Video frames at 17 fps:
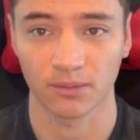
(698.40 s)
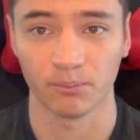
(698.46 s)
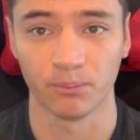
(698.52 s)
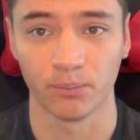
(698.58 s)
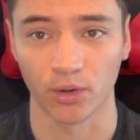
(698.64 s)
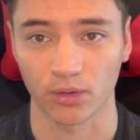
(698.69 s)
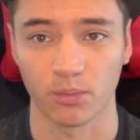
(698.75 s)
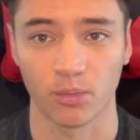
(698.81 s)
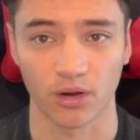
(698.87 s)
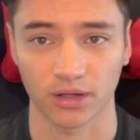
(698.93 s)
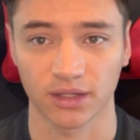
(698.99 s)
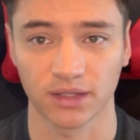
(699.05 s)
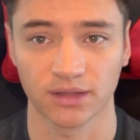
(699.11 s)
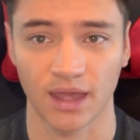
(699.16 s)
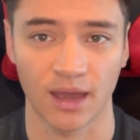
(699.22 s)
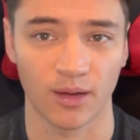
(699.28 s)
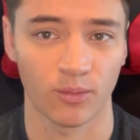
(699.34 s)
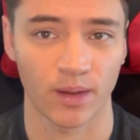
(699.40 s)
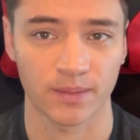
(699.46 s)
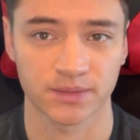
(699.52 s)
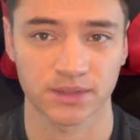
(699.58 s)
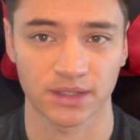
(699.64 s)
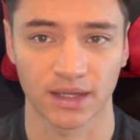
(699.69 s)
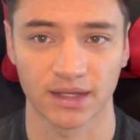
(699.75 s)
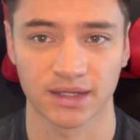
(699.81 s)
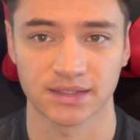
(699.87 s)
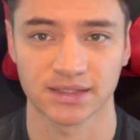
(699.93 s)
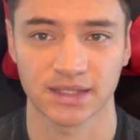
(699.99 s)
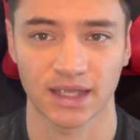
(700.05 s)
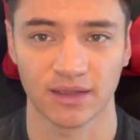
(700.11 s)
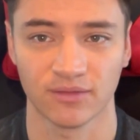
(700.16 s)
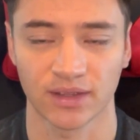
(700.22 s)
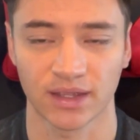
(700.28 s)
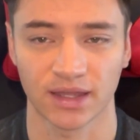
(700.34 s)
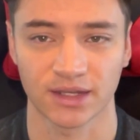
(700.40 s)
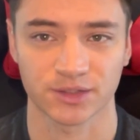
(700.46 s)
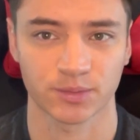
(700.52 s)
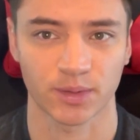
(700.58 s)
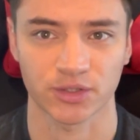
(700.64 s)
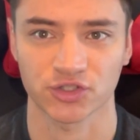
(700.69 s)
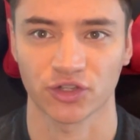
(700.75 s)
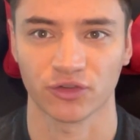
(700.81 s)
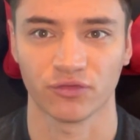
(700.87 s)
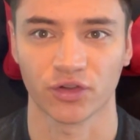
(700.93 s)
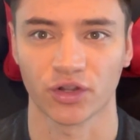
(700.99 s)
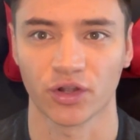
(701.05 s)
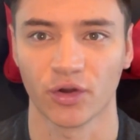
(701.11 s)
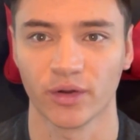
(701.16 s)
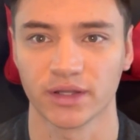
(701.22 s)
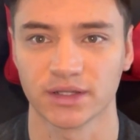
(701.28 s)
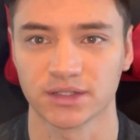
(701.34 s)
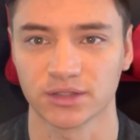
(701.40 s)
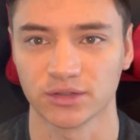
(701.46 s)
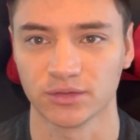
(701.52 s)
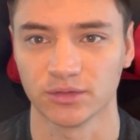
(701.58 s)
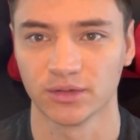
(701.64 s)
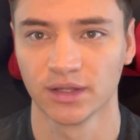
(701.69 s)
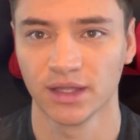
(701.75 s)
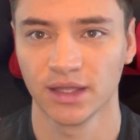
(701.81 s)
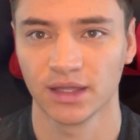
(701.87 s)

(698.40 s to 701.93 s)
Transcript: bookmarking that website and saving it, especially if you're going to